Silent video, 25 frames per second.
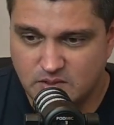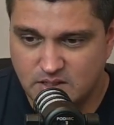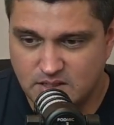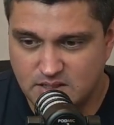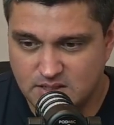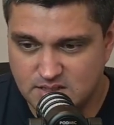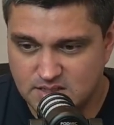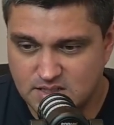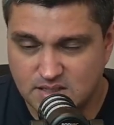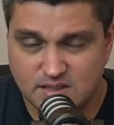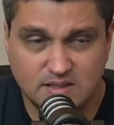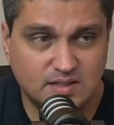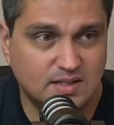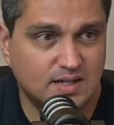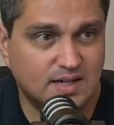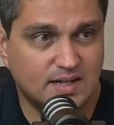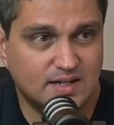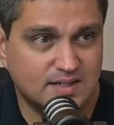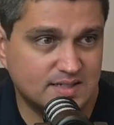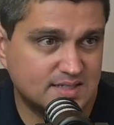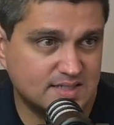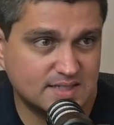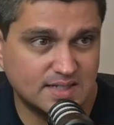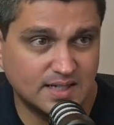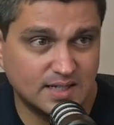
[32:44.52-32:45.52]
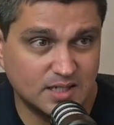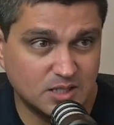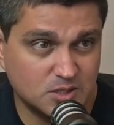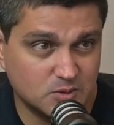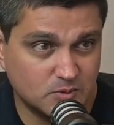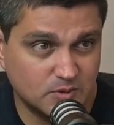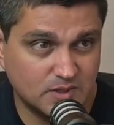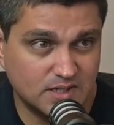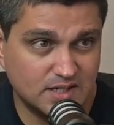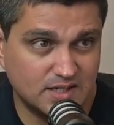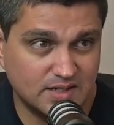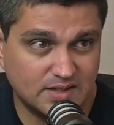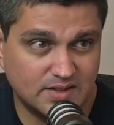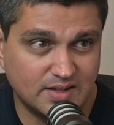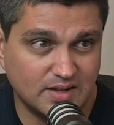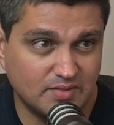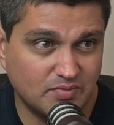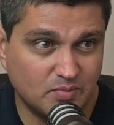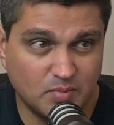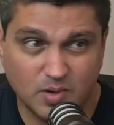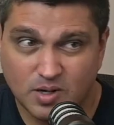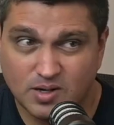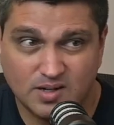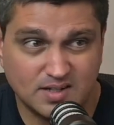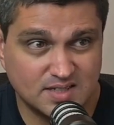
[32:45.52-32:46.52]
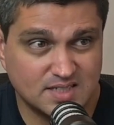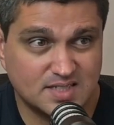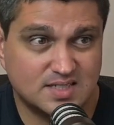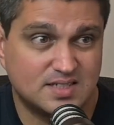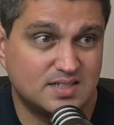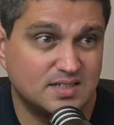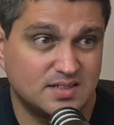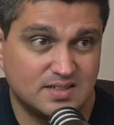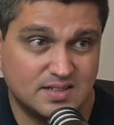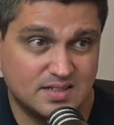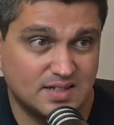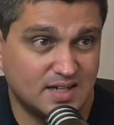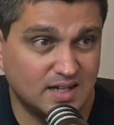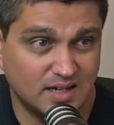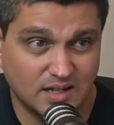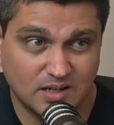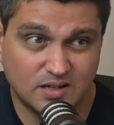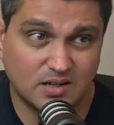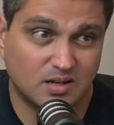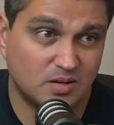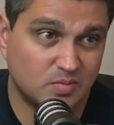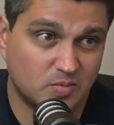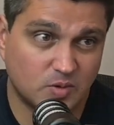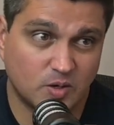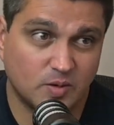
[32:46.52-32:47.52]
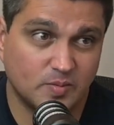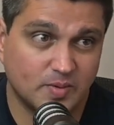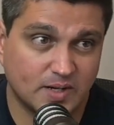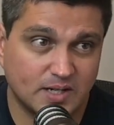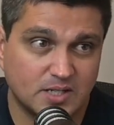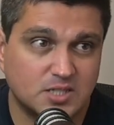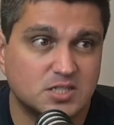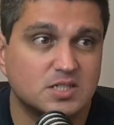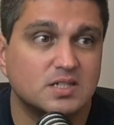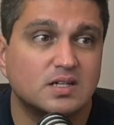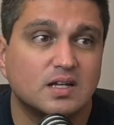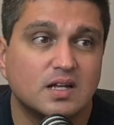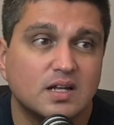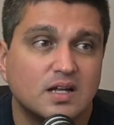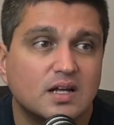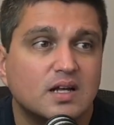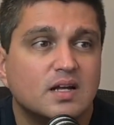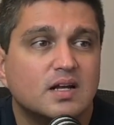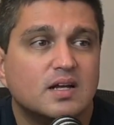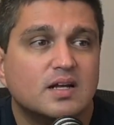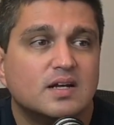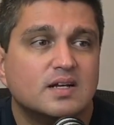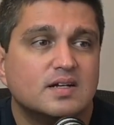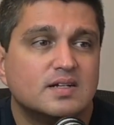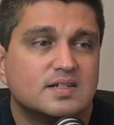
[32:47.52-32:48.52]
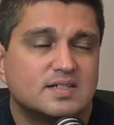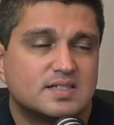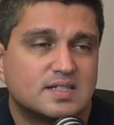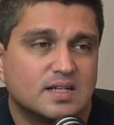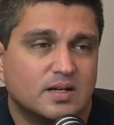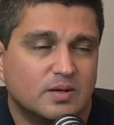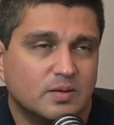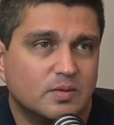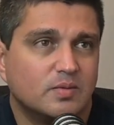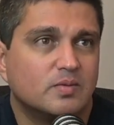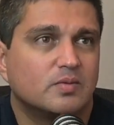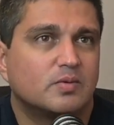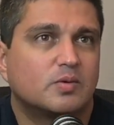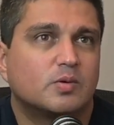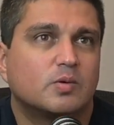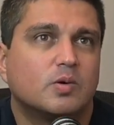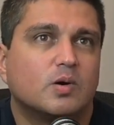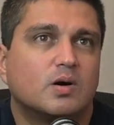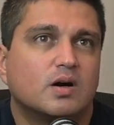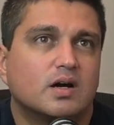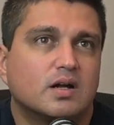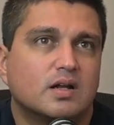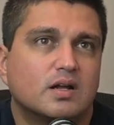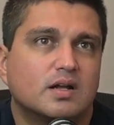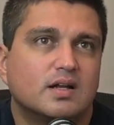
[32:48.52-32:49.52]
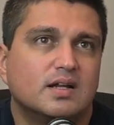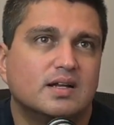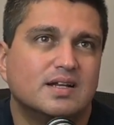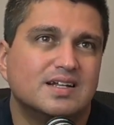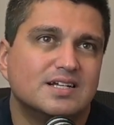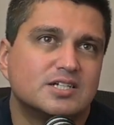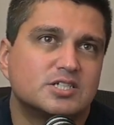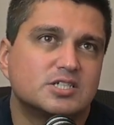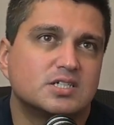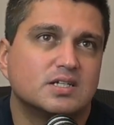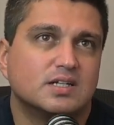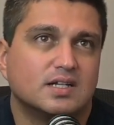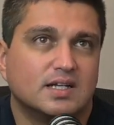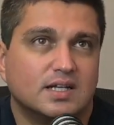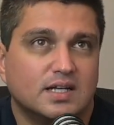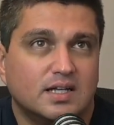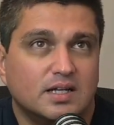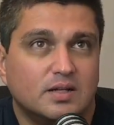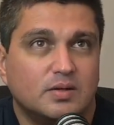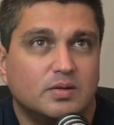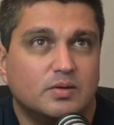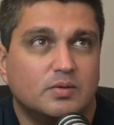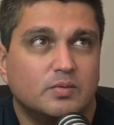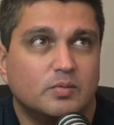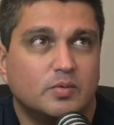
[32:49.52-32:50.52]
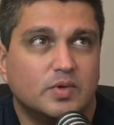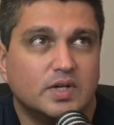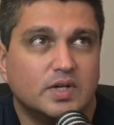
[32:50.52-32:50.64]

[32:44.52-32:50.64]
isn't at a stage where they passed any kind of probation. Yeah. So quite initially